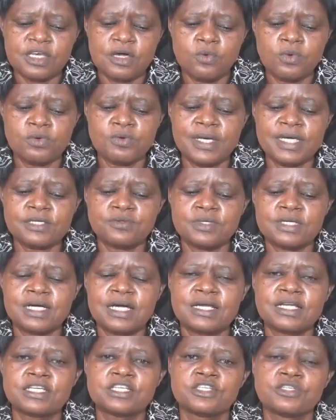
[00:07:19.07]
We would like to
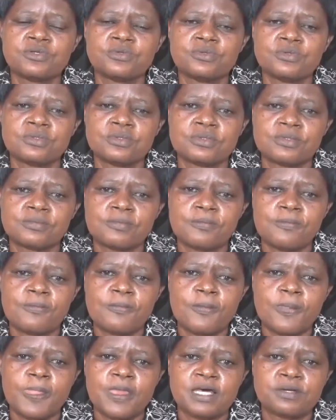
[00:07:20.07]
encourage you
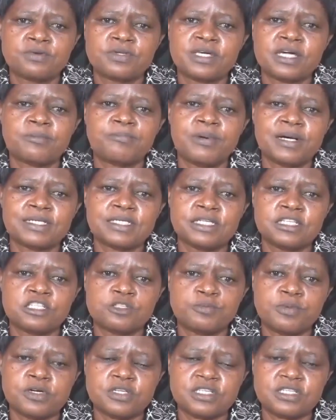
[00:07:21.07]
to take part in
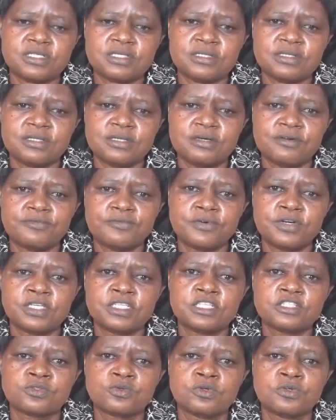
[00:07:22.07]
sports, for
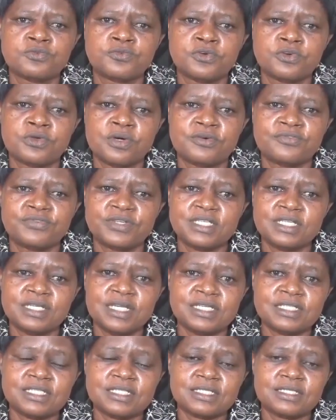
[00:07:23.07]
it is good for your
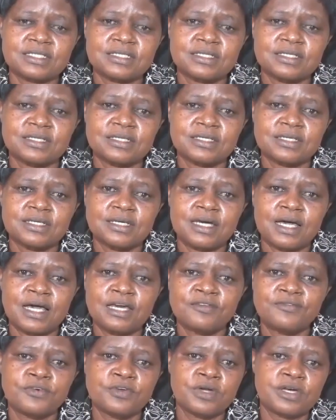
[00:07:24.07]
fitness
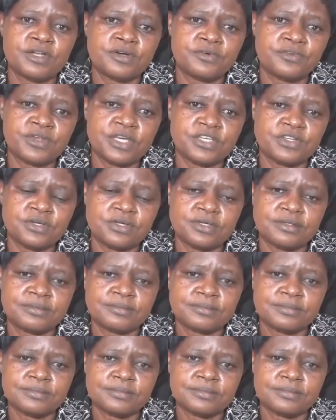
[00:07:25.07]
and for your recreation.